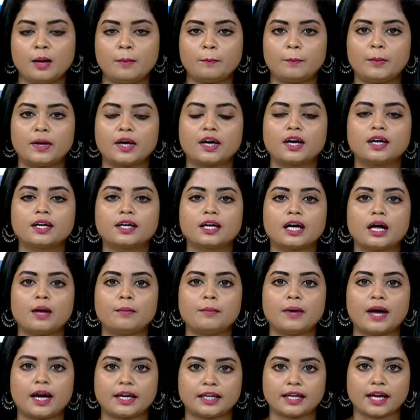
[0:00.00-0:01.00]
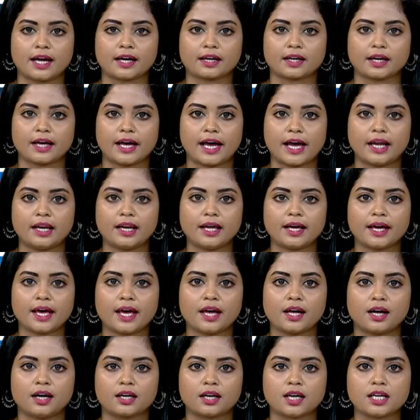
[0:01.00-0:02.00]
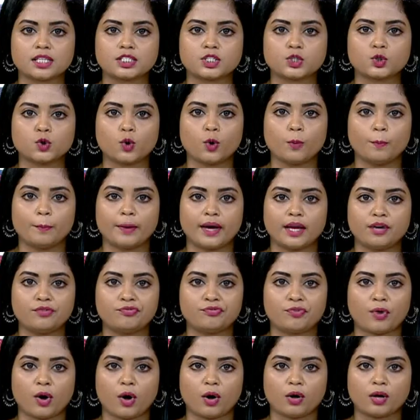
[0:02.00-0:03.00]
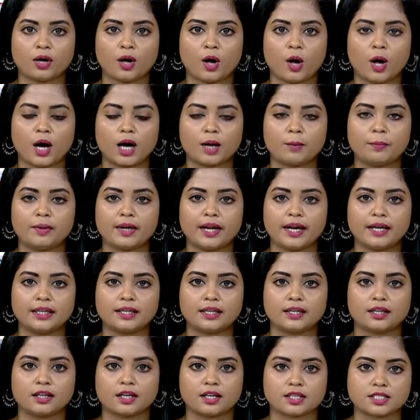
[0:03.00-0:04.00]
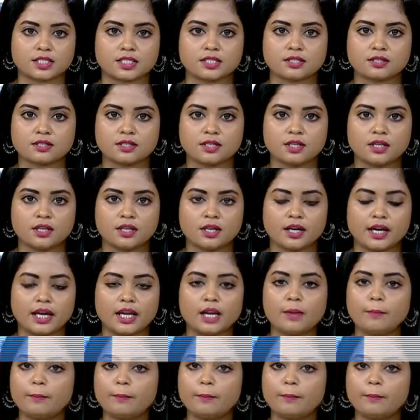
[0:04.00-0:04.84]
Pahalgam attack. NIA arrests 2 men for harboring terrorists. In a